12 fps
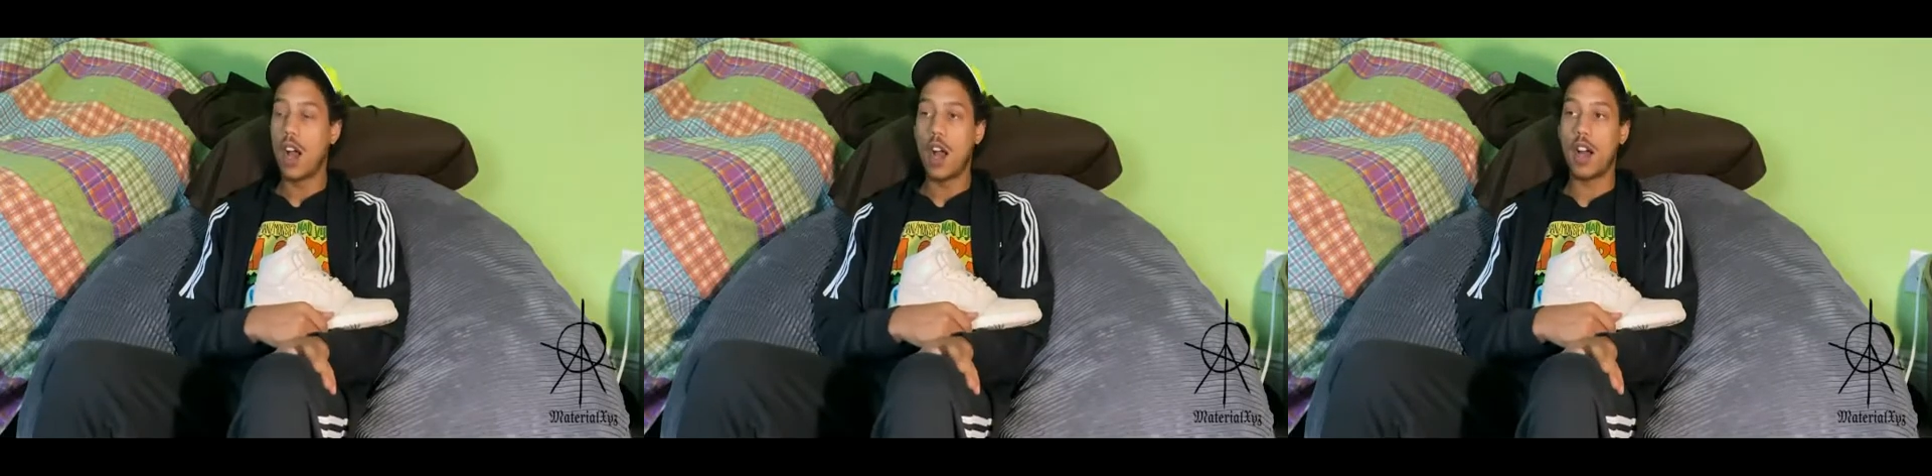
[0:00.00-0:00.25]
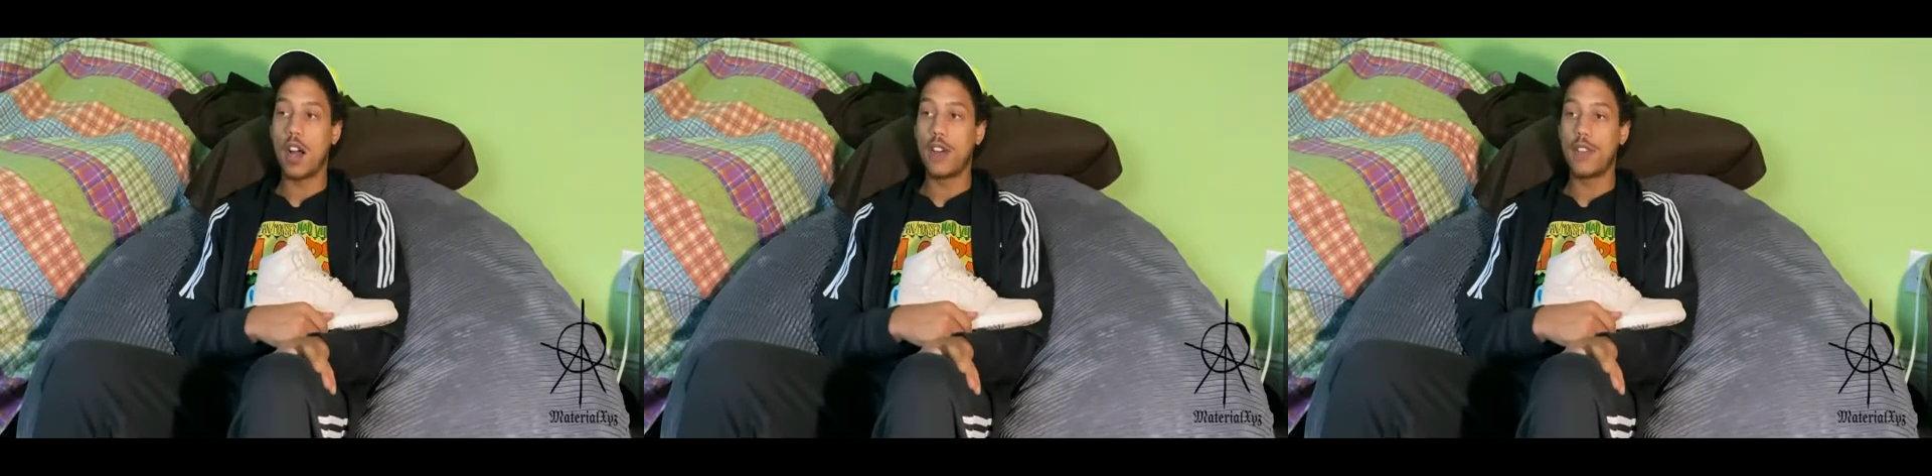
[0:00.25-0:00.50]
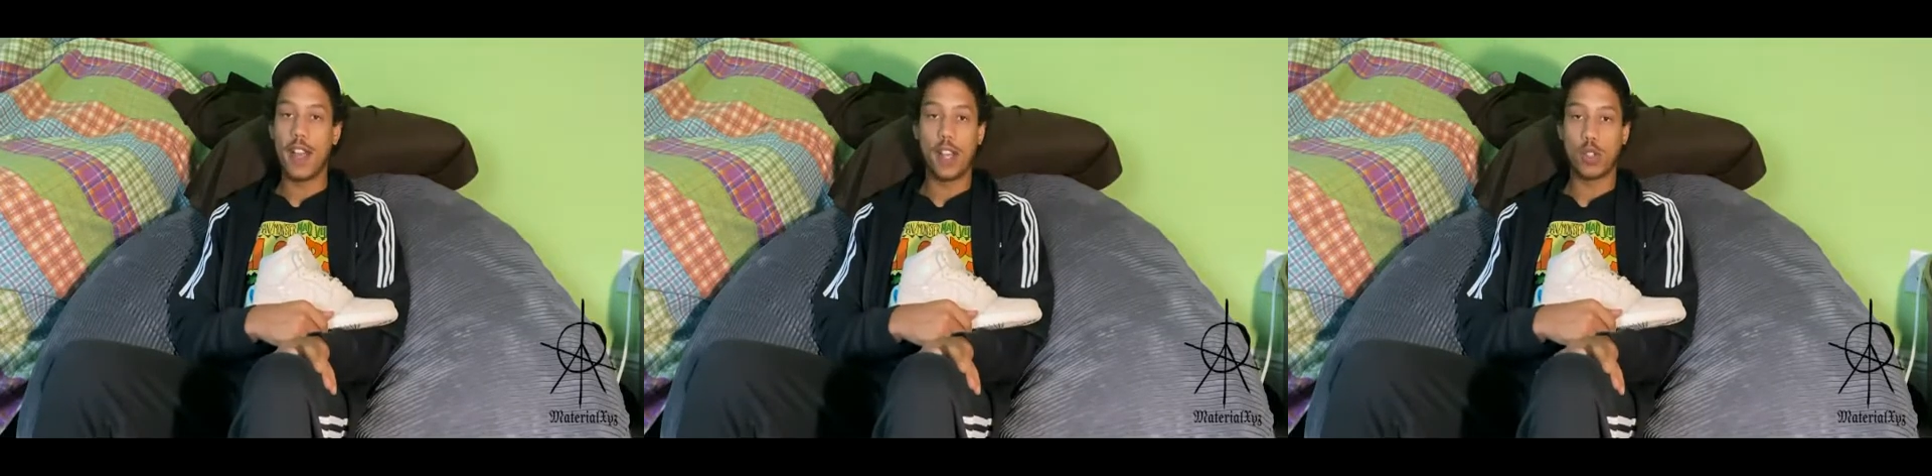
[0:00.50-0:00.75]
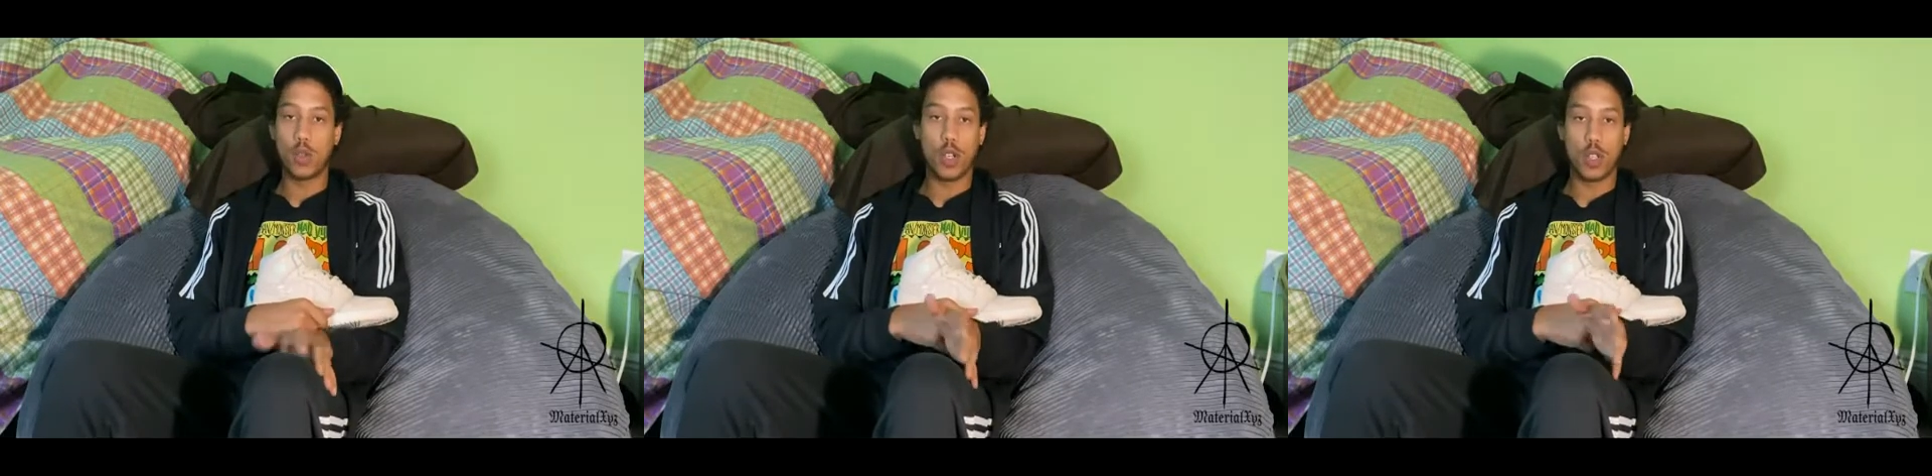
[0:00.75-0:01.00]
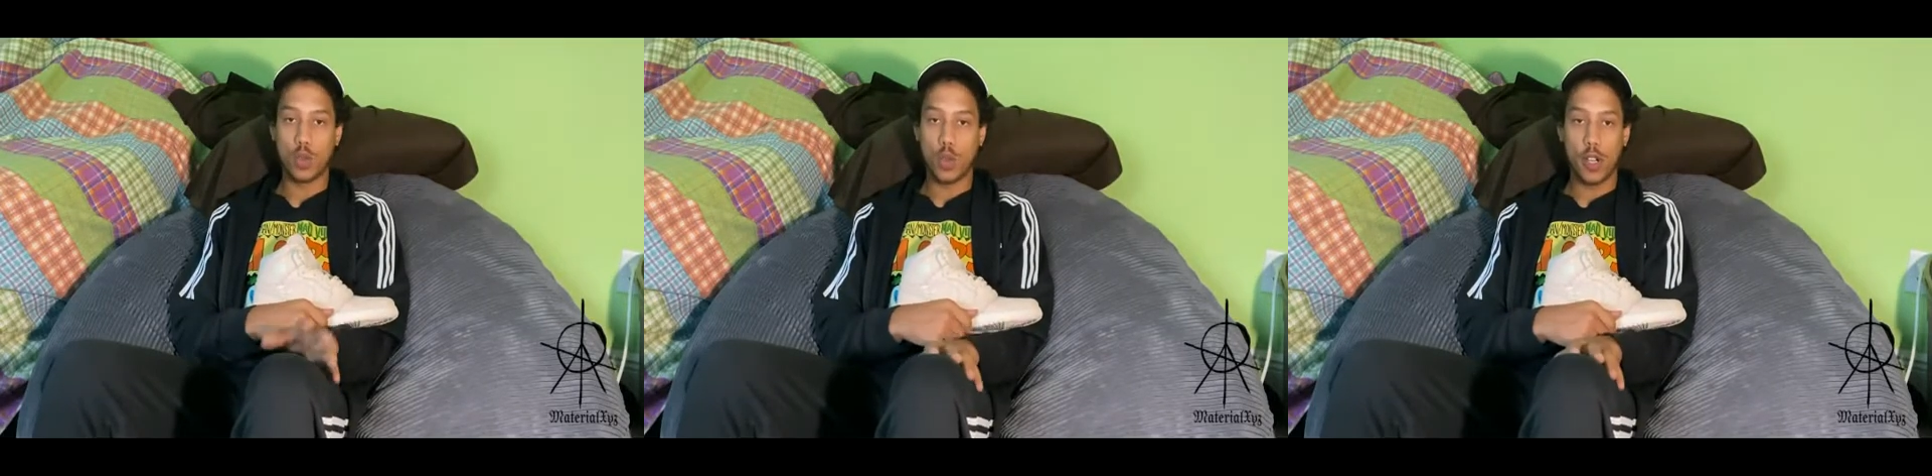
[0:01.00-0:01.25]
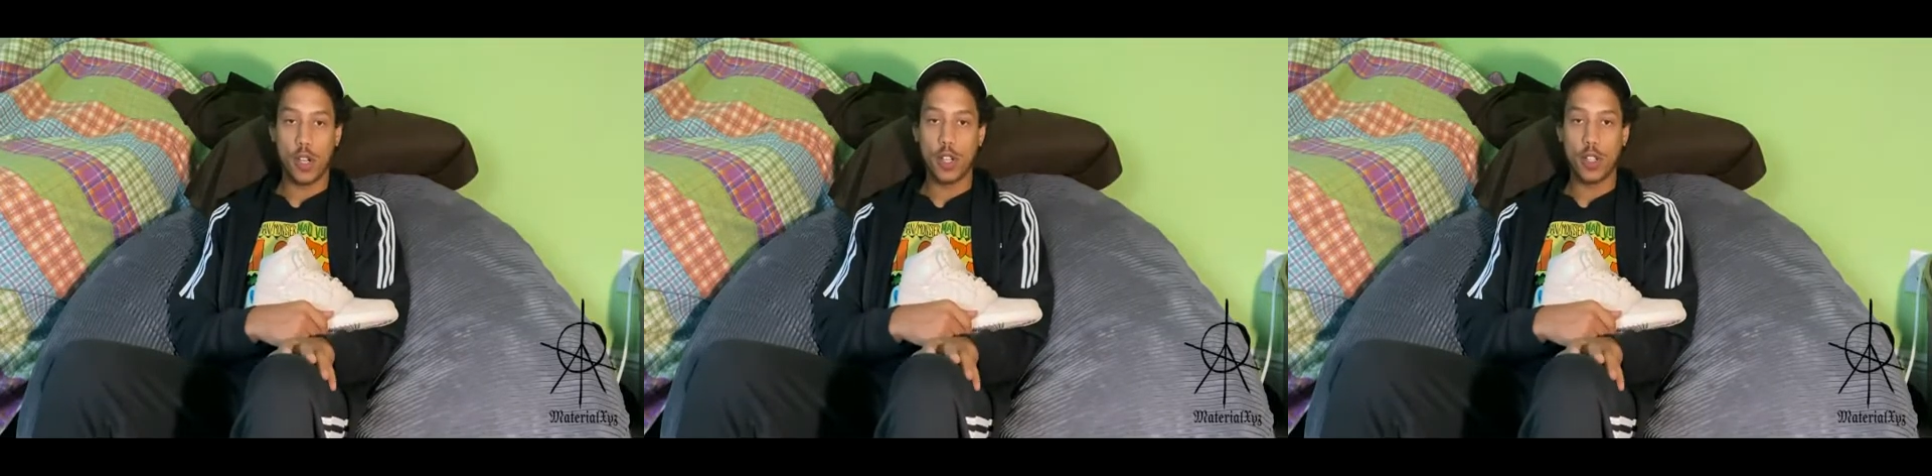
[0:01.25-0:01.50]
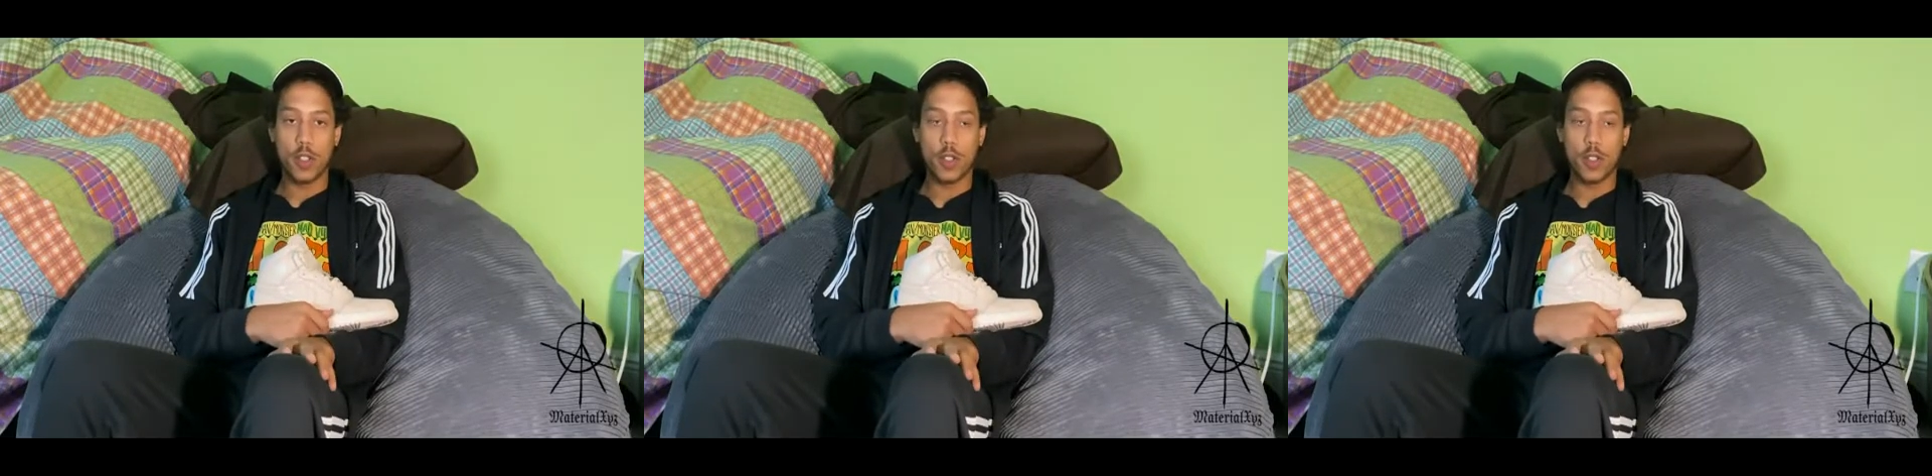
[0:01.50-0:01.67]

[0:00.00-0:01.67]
of Air Jordans were.